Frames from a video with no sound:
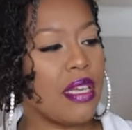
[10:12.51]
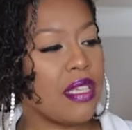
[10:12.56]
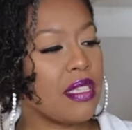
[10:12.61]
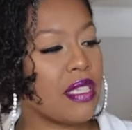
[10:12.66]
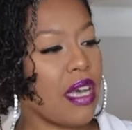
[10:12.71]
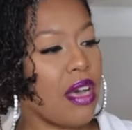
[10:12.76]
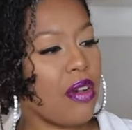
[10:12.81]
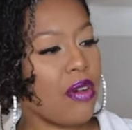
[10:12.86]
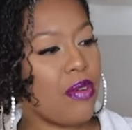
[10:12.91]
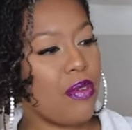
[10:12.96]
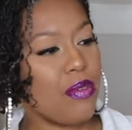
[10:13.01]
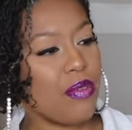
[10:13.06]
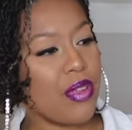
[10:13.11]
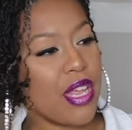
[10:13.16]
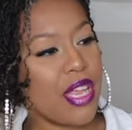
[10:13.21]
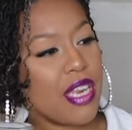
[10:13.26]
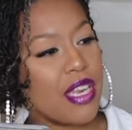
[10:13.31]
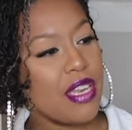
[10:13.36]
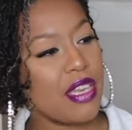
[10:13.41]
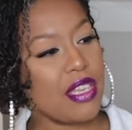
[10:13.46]
So,
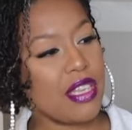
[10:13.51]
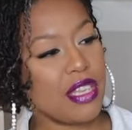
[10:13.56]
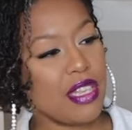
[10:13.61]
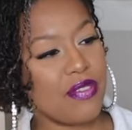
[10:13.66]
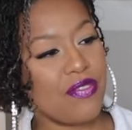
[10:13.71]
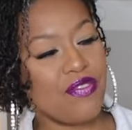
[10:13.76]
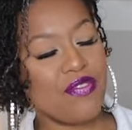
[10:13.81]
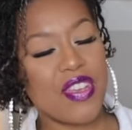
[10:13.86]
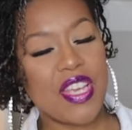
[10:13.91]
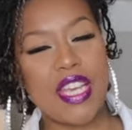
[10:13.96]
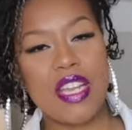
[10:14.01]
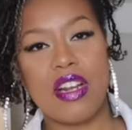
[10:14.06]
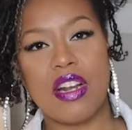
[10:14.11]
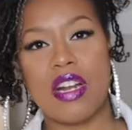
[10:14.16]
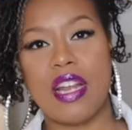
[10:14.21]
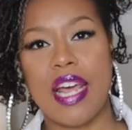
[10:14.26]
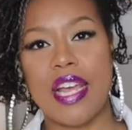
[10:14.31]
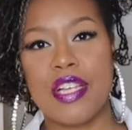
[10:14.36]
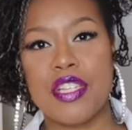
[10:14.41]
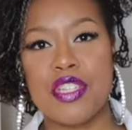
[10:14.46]
and it, the feet are
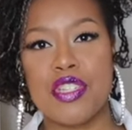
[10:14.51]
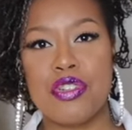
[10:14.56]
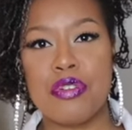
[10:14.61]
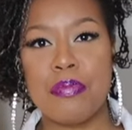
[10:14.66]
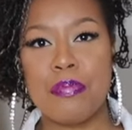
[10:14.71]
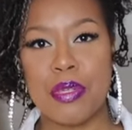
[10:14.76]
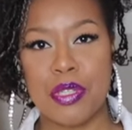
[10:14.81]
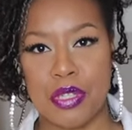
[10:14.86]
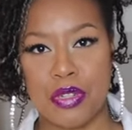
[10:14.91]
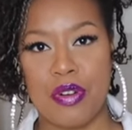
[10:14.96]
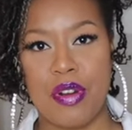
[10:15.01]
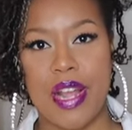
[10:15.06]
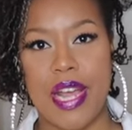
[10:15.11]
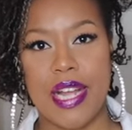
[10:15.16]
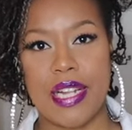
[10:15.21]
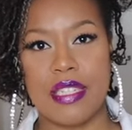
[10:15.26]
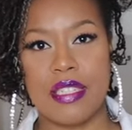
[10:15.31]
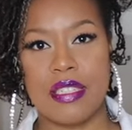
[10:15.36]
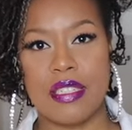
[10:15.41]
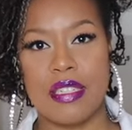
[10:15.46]
like super
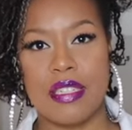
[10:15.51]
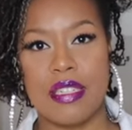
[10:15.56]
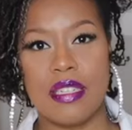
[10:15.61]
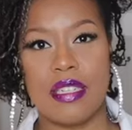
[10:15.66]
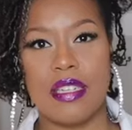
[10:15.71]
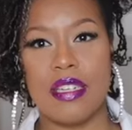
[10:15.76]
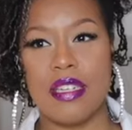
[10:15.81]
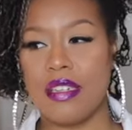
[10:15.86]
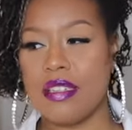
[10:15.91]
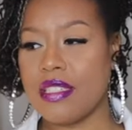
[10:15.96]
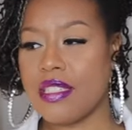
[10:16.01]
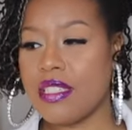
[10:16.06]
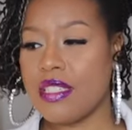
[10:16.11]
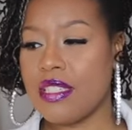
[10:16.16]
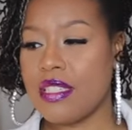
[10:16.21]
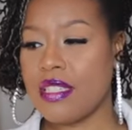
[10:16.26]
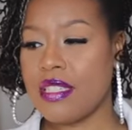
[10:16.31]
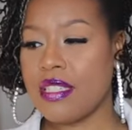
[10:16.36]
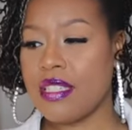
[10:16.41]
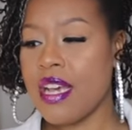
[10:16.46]
scratched. You know, it's
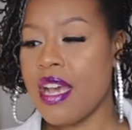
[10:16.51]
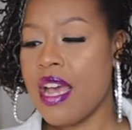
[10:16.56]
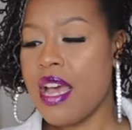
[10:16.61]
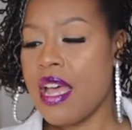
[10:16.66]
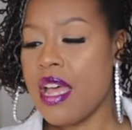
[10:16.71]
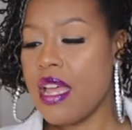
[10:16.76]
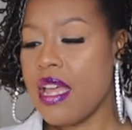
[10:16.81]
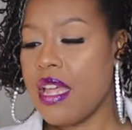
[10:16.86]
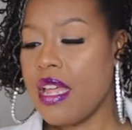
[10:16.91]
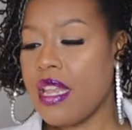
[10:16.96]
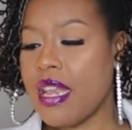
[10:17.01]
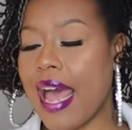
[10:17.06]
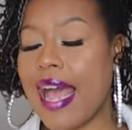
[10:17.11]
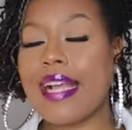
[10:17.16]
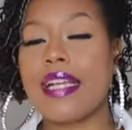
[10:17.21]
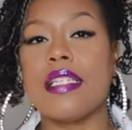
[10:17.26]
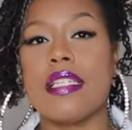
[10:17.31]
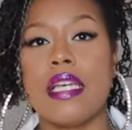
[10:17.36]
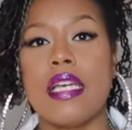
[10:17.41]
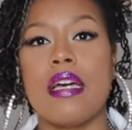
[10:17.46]
just, I
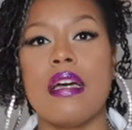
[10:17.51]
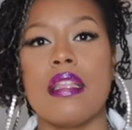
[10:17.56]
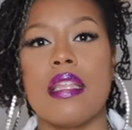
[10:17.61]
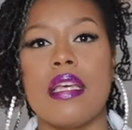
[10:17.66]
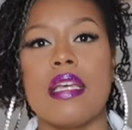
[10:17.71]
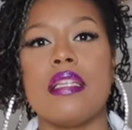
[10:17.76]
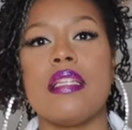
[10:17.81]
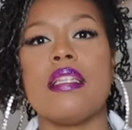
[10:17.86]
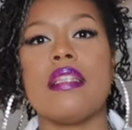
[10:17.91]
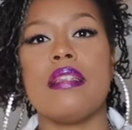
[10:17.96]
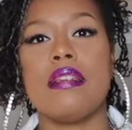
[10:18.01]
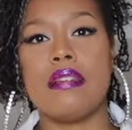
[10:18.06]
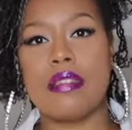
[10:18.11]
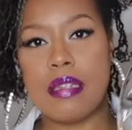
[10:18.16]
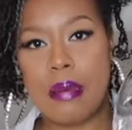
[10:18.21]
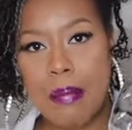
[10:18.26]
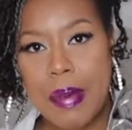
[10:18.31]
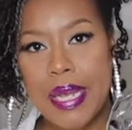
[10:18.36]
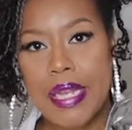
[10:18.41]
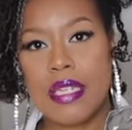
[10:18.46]
could tell that
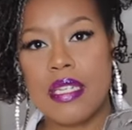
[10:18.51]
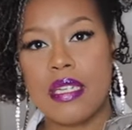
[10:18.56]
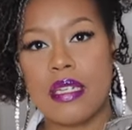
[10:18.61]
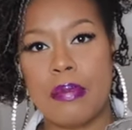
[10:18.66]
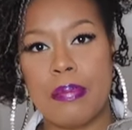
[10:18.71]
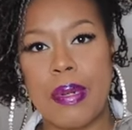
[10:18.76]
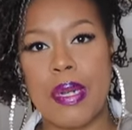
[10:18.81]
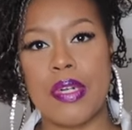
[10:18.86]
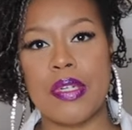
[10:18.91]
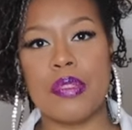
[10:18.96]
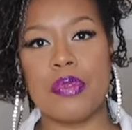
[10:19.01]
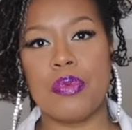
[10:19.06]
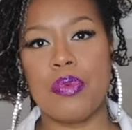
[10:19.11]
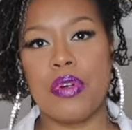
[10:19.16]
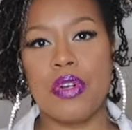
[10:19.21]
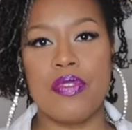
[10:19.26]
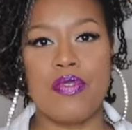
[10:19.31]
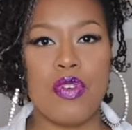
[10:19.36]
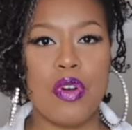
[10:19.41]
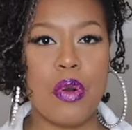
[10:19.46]
somebody took the purse,
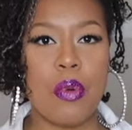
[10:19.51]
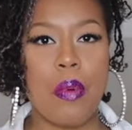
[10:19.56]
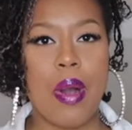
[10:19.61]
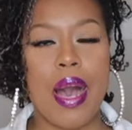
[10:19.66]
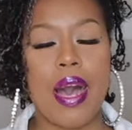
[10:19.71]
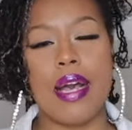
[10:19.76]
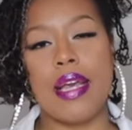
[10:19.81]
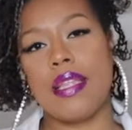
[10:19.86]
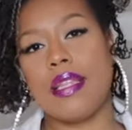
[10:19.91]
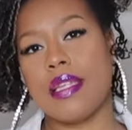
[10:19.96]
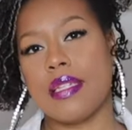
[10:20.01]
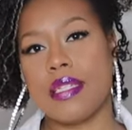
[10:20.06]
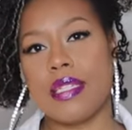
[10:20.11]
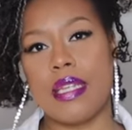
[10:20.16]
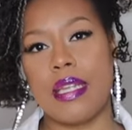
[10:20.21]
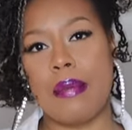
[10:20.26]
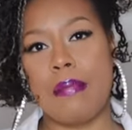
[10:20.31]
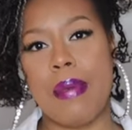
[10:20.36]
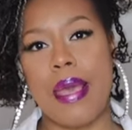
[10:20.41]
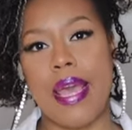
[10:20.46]
wore it for a while, and then
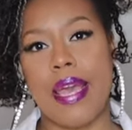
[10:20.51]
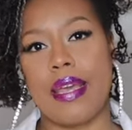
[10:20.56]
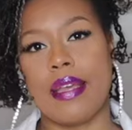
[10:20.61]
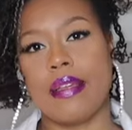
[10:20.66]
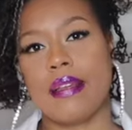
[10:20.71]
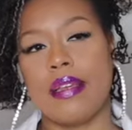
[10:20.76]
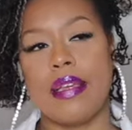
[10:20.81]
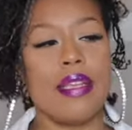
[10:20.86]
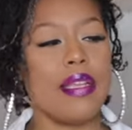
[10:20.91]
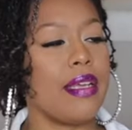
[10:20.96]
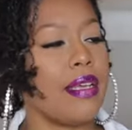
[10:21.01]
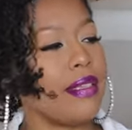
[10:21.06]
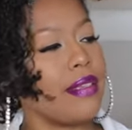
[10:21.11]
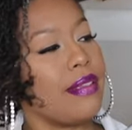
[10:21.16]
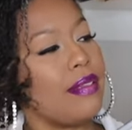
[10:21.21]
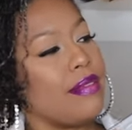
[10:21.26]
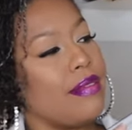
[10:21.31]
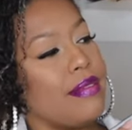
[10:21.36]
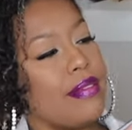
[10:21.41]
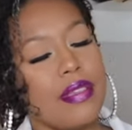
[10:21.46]
sent it back. And then,
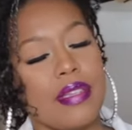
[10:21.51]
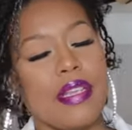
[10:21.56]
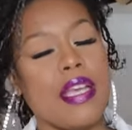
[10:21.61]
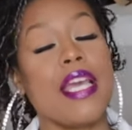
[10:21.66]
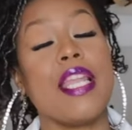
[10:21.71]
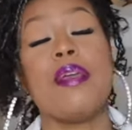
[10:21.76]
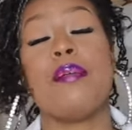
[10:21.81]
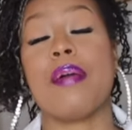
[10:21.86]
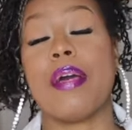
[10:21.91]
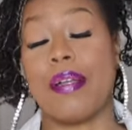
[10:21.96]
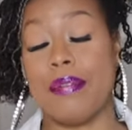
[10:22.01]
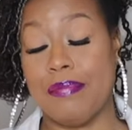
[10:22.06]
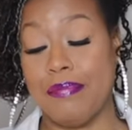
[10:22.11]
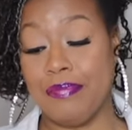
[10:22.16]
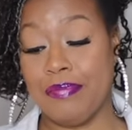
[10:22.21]
anyway,